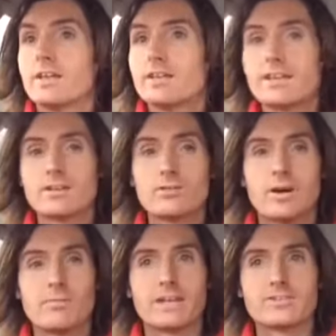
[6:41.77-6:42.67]
Didn't
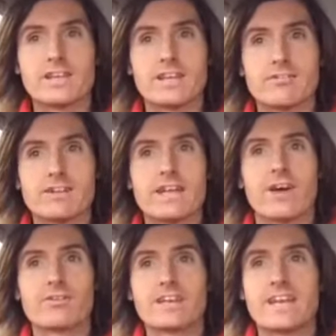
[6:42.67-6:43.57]
quite manage to get a
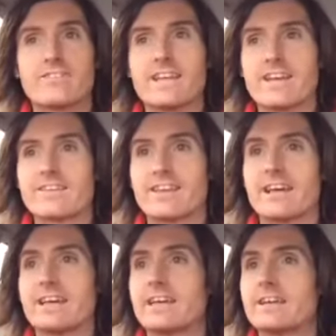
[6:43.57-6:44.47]
greenhouse together
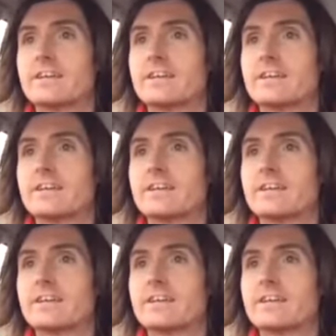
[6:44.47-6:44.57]
yesterday.